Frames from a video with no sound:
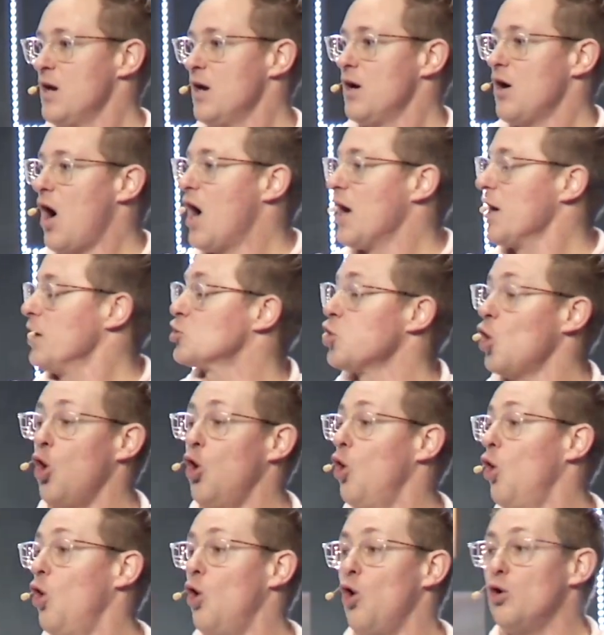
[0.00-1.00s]
Anna's
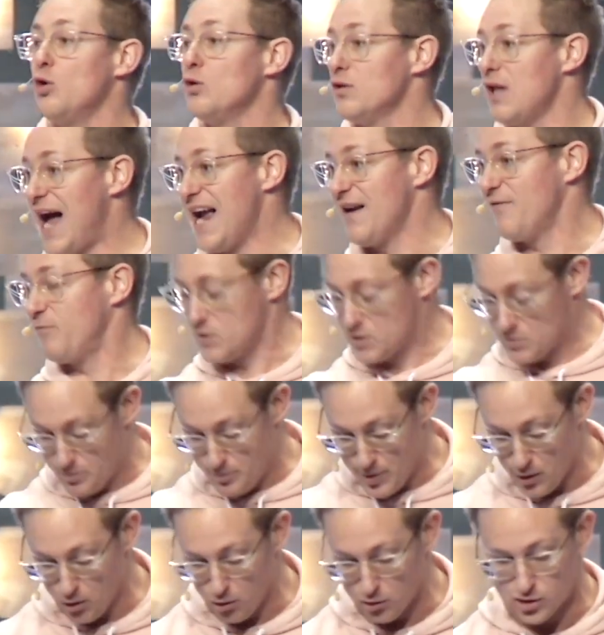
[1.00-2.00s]
whole life was
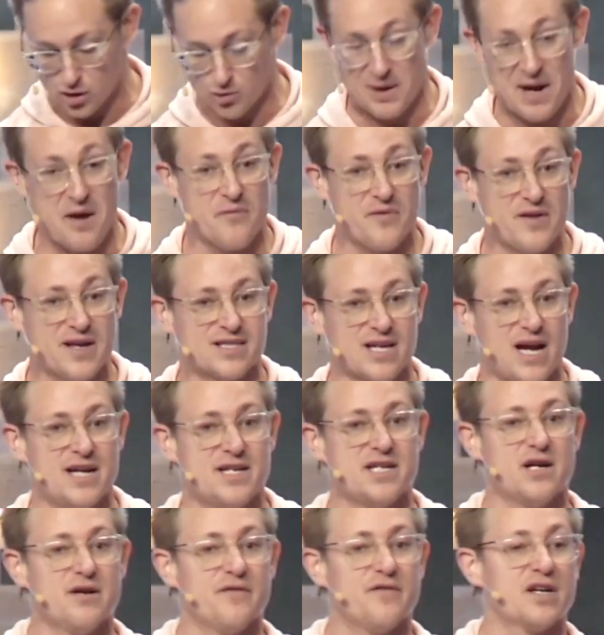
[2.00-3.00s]
built around this idea of